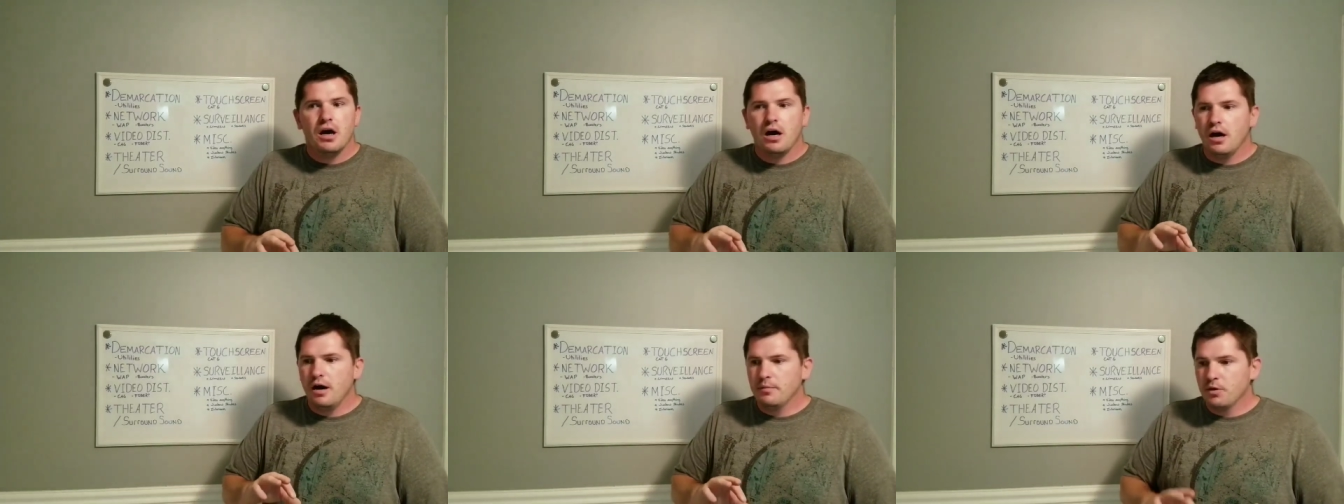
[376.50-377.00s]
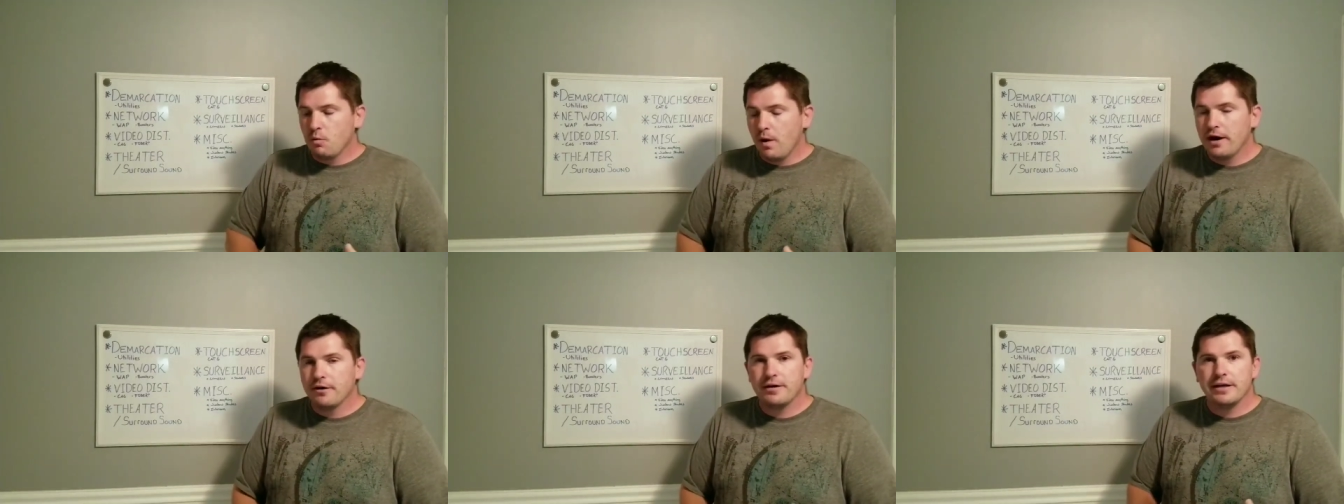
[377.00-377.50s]
um, your
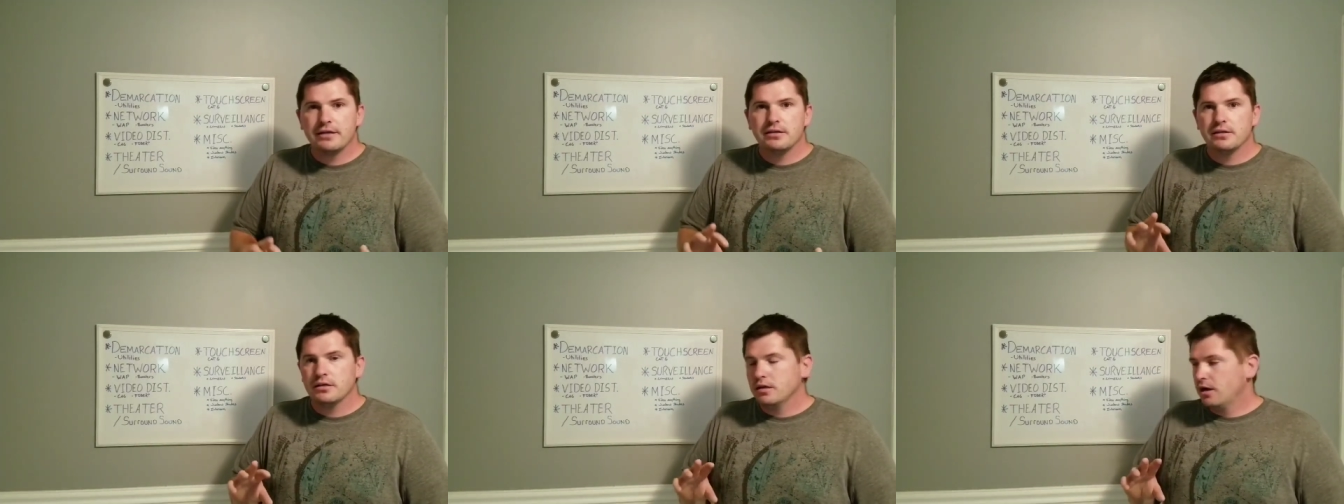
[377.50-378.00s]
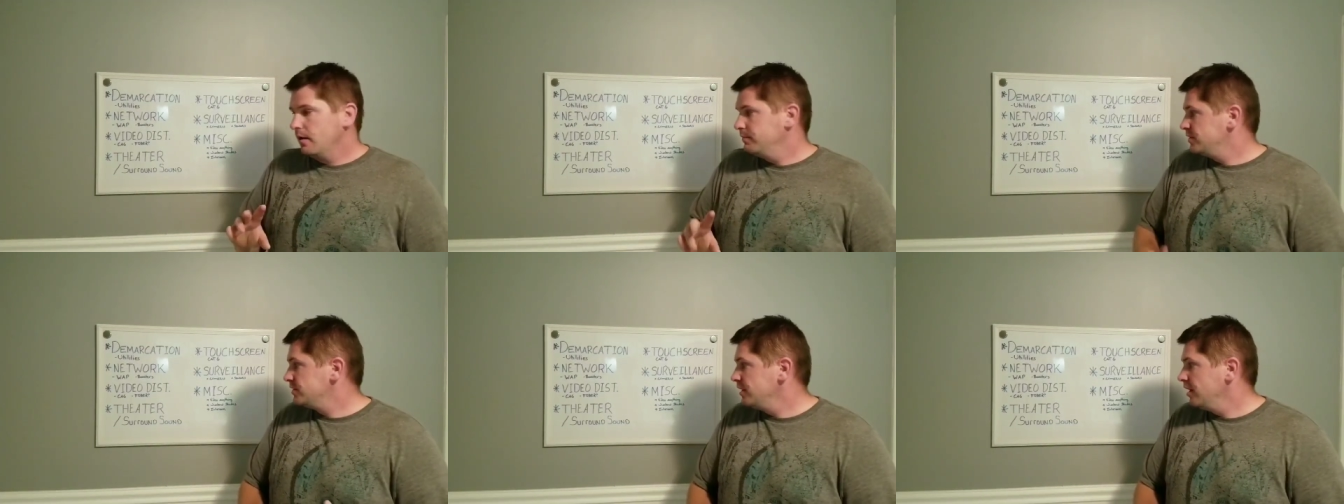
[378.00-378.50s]
wiring, um,
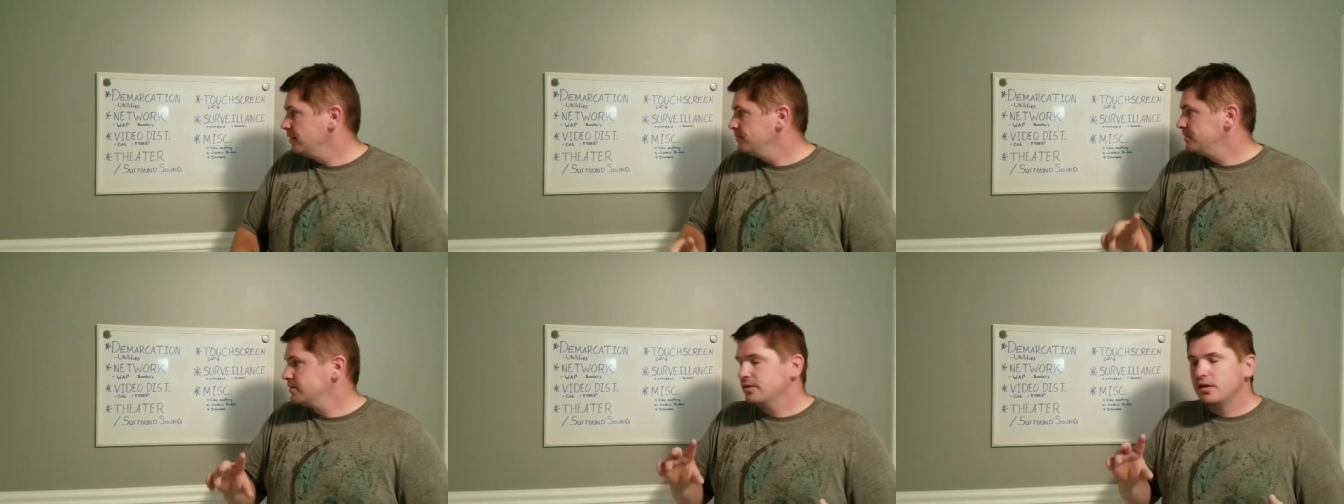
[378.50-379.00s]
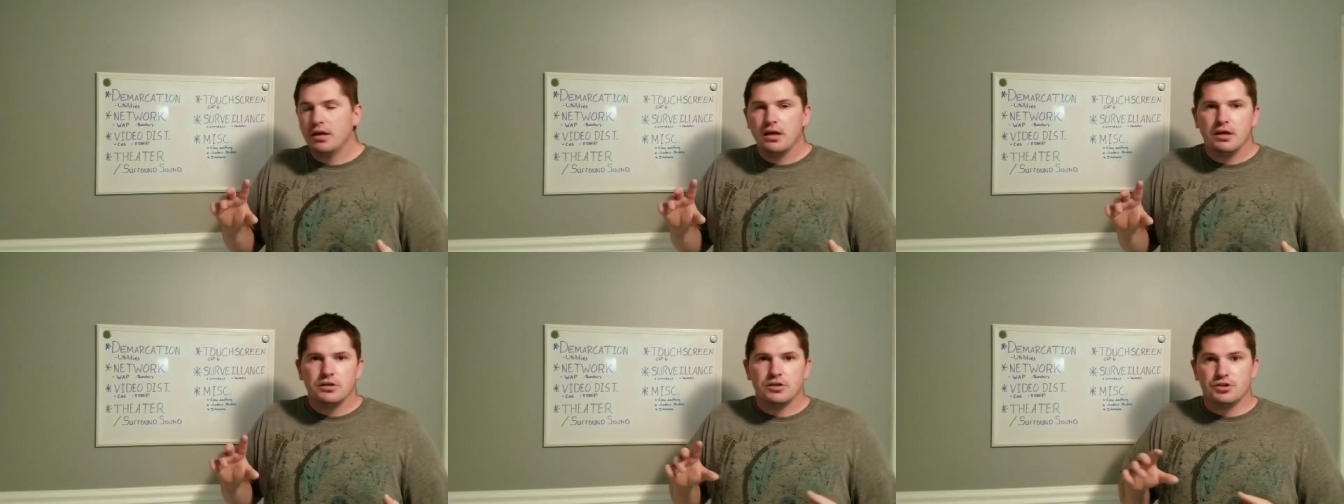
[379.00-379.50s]
subs,
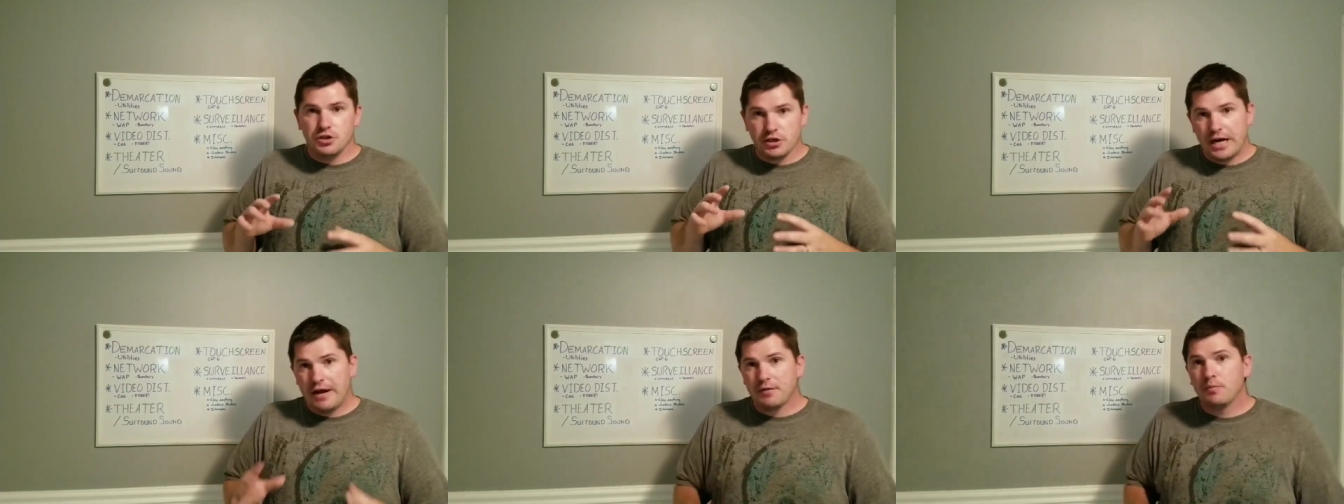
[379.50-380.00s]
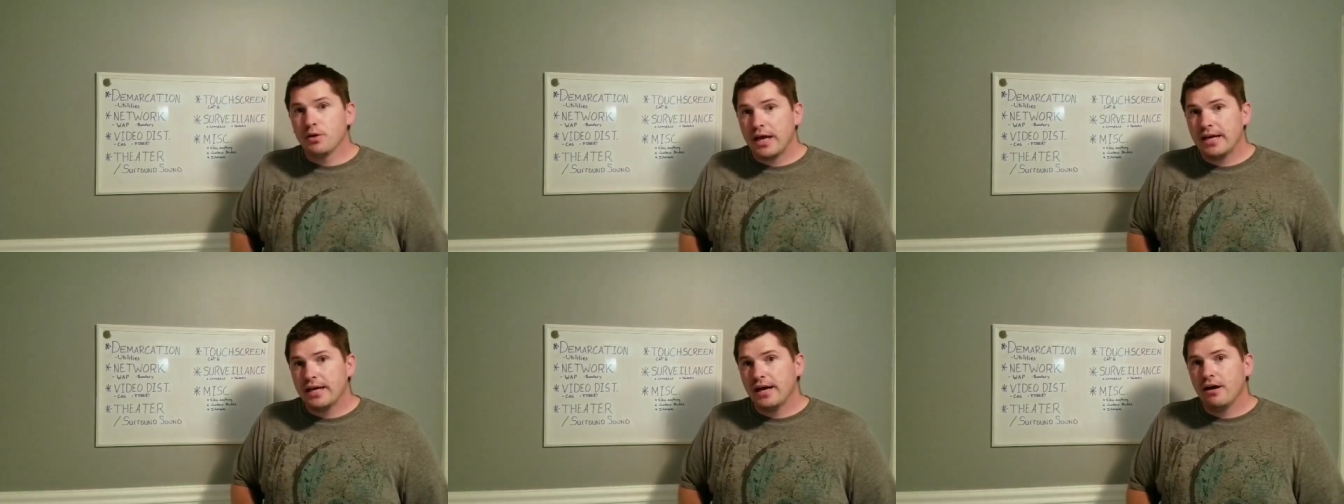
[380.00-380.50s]
just you're going to have to
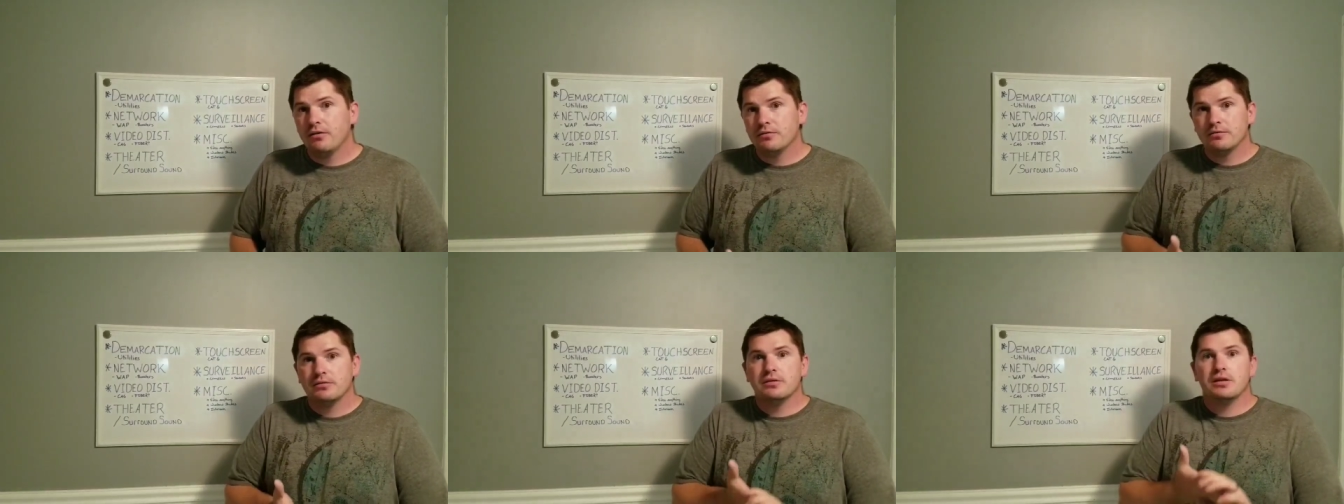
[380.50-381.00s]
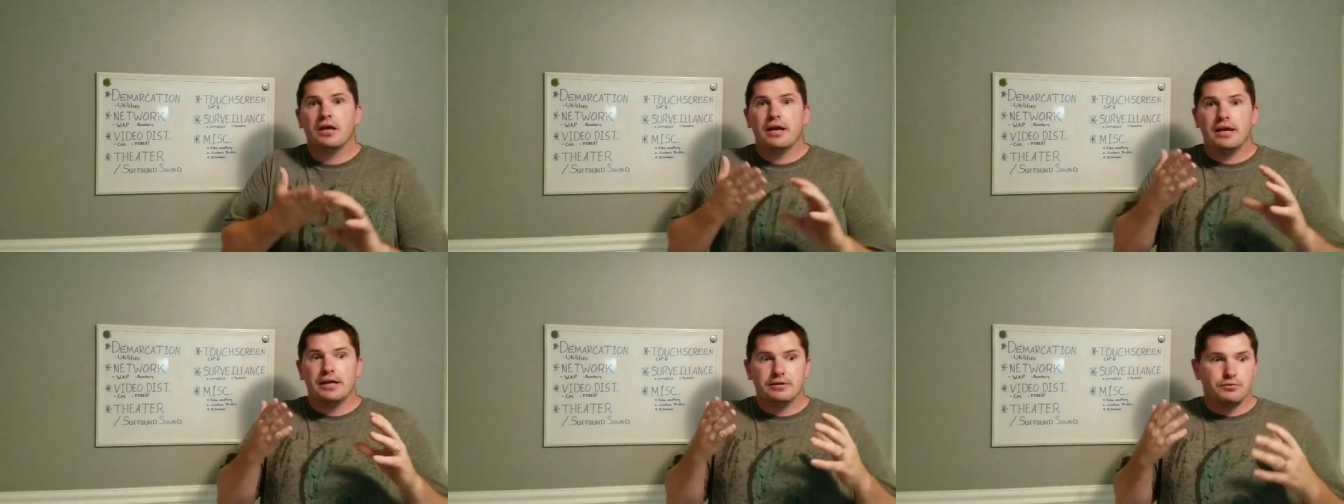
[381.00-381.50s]
plan it out
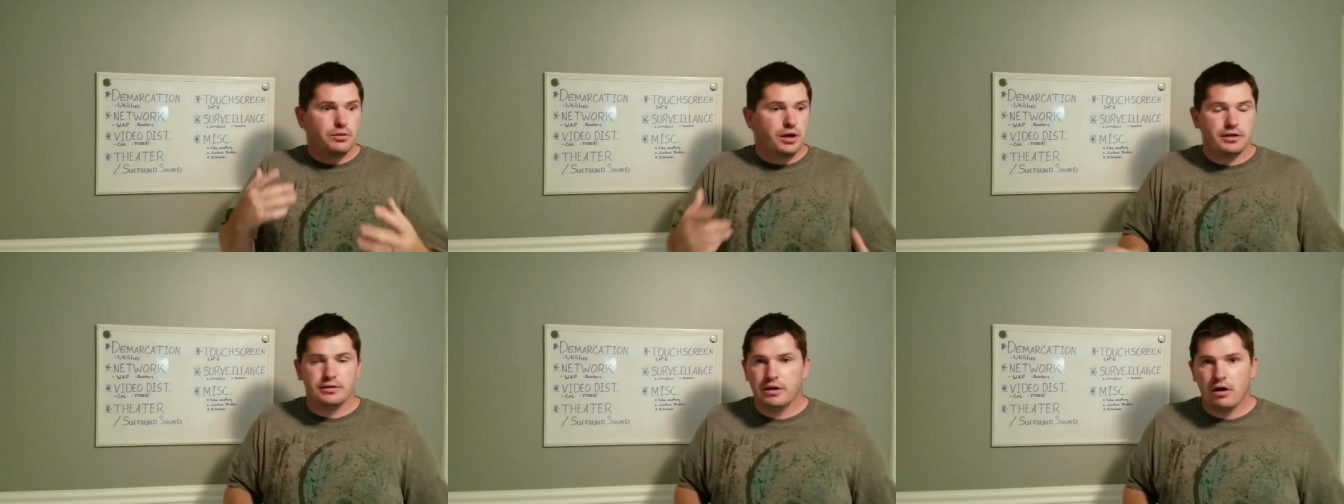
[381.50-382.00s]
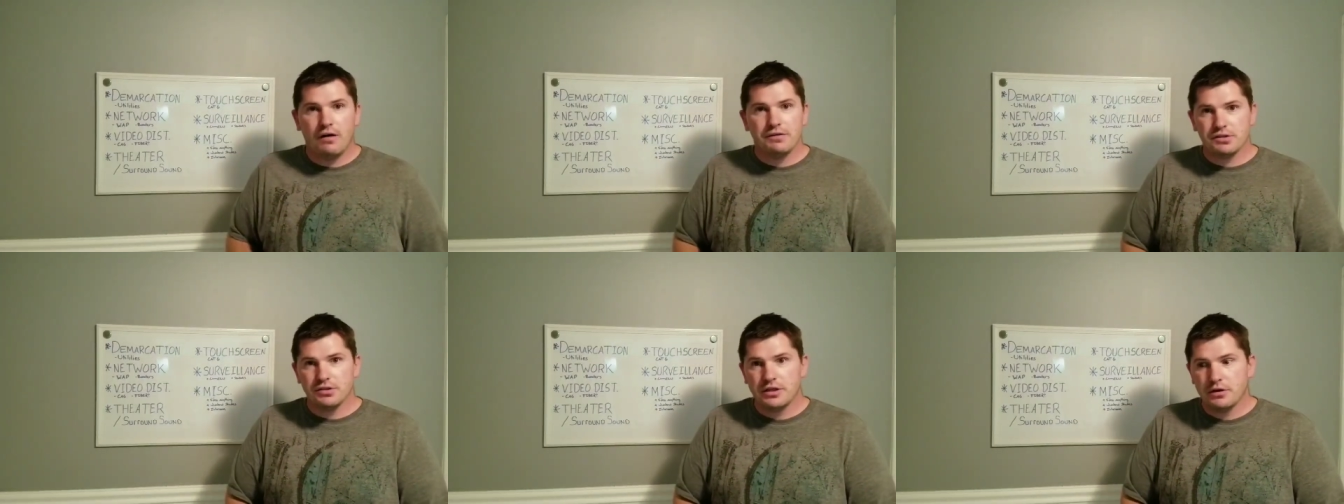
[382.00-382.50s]
and run, you know,
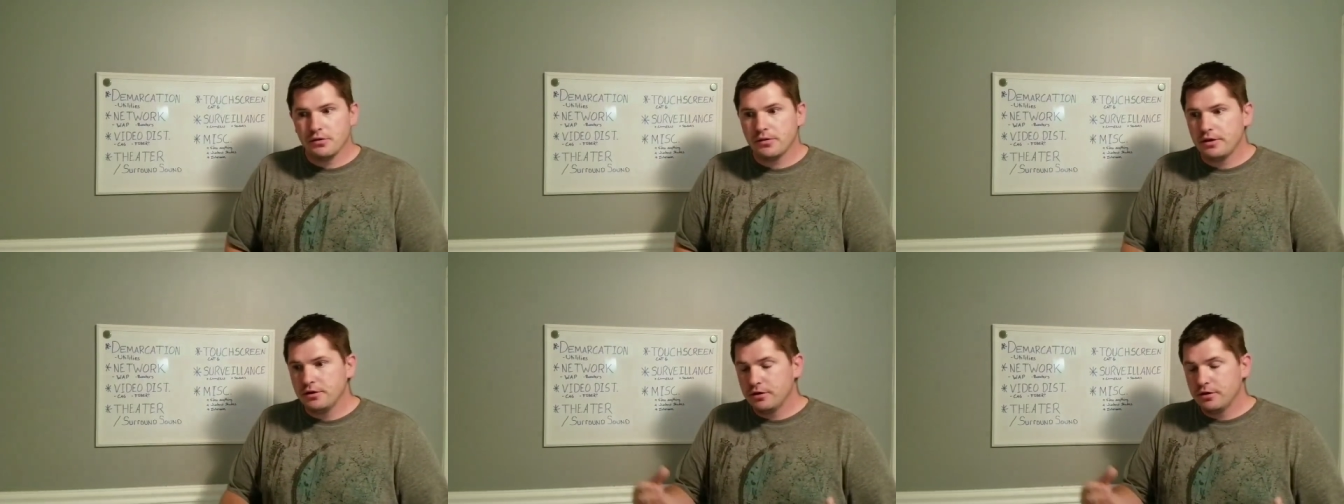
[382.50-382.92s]
obviously your theater.